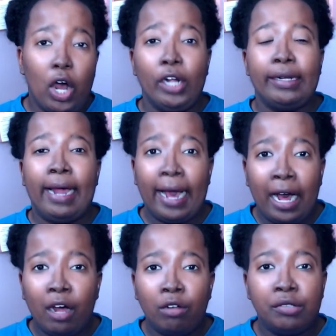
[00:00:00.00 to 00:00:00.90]
on
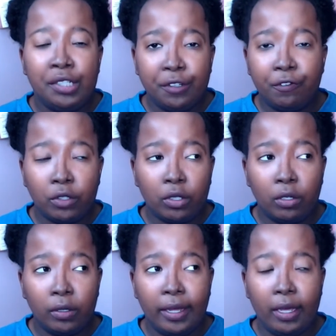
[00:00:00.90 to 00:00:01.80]
how
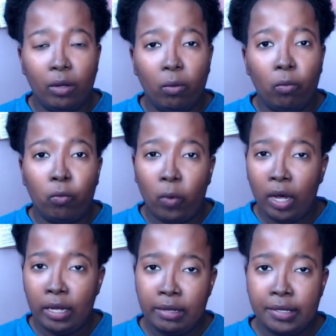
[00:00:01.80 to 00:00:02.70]
difficult it
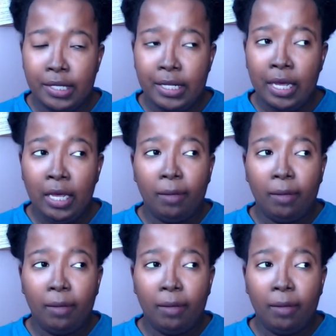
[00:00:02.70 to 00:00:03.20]
was,